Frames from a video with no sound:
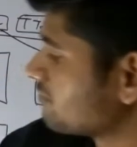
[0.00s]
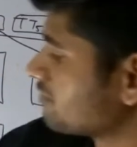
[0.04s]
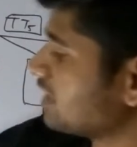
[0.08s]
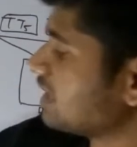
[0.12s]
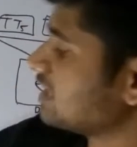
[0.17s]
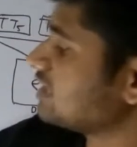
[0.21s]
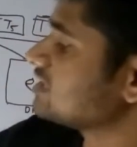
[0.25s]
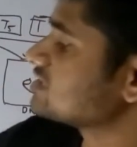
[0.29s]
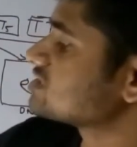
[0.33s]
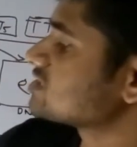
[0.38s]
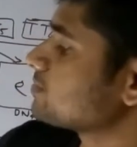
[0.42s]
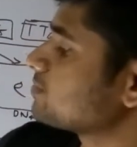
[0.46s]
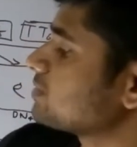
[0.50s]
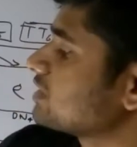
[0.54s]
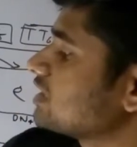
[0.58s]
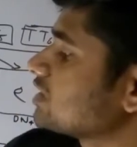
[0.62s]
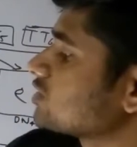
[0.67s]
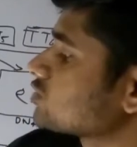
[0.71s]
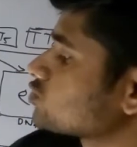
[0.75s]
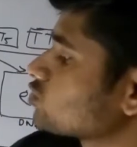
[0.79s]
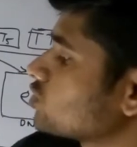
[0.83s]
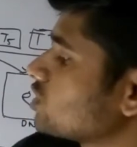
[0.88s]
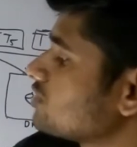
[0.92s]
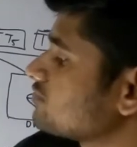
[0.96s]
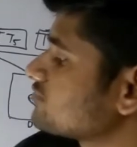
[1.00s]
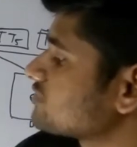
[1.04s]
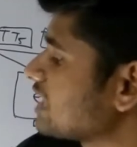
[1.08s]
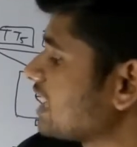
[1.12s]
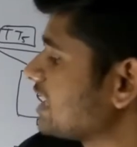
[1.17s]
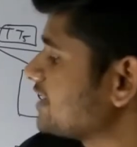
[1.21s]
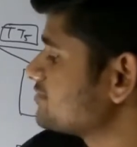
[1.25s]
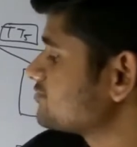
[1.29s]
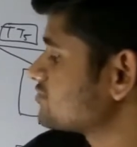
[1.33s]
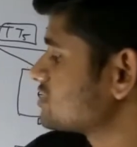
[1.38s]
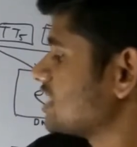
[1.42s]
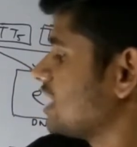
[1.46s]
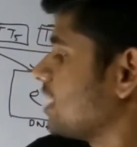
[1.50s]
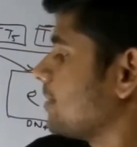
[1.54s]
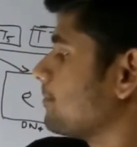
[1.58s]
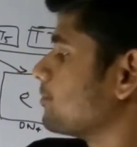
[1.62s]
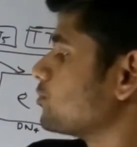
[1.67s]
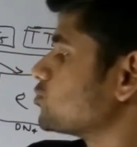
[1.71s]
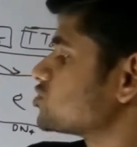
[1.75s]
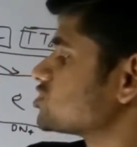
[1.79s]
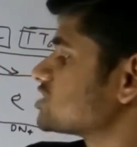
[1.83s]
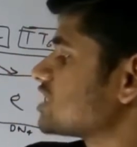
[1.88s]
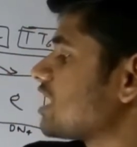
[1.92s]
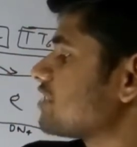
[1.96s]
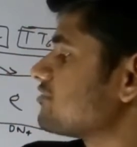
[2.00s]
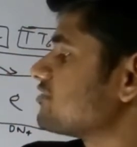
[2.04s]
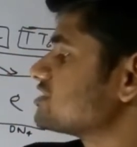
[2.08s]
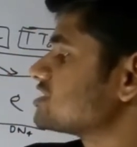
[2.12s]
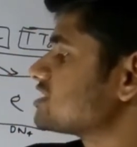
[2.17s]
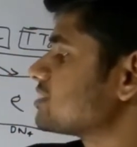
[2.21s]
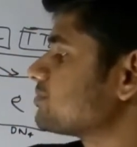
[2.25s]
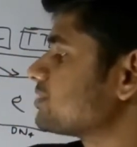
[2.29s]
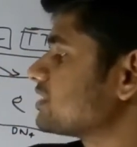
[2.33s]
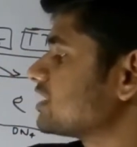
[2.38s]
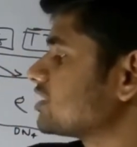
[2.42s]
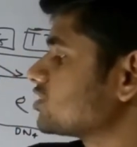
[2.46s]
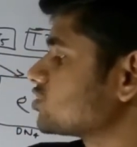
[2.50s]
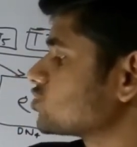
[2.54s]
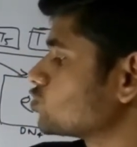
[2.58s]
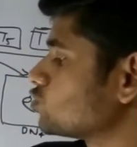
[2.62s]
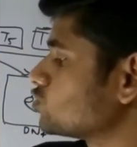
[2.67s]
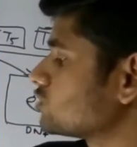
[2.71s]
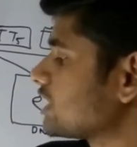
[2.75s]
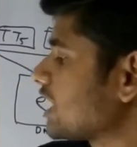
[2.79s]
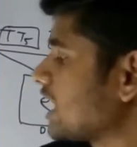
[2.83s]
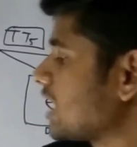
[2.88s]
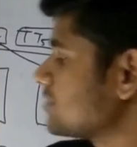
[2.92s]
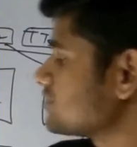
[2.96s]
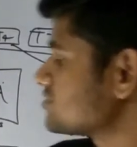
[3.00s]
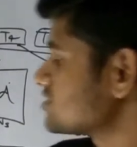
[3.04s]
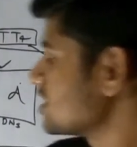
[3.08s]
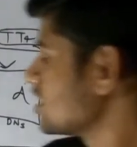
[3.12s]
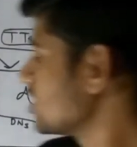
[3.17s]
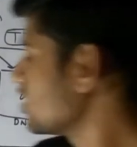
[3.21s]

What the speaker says: friend is appearing 12 times, Mustaf is appearing 2 times,